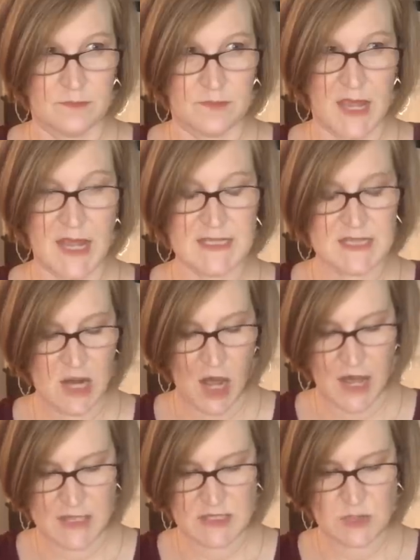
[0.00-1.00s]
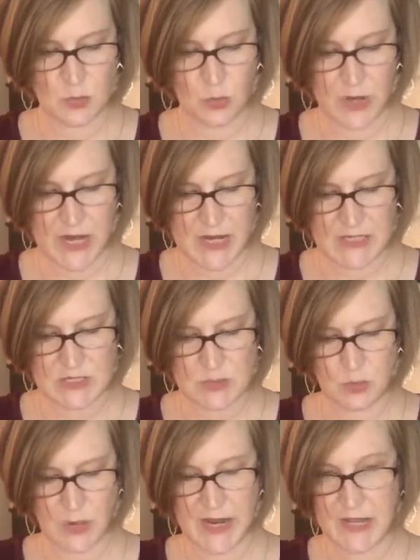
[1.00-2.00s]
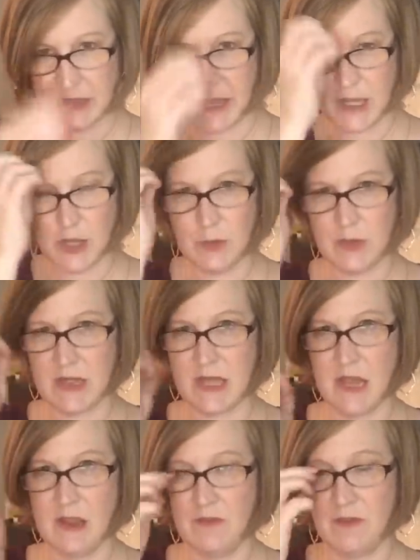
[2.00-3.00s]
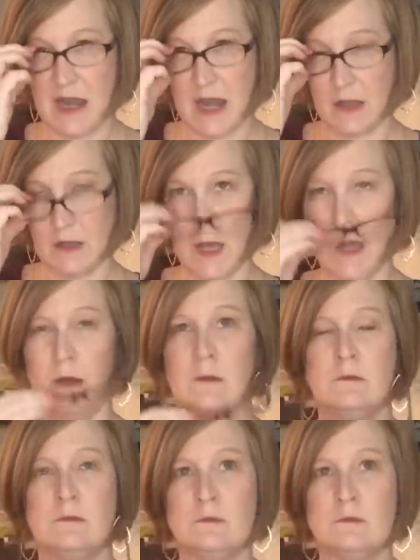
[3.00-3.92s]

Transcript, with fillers: It's not sweet, sweet like you would think vanilla.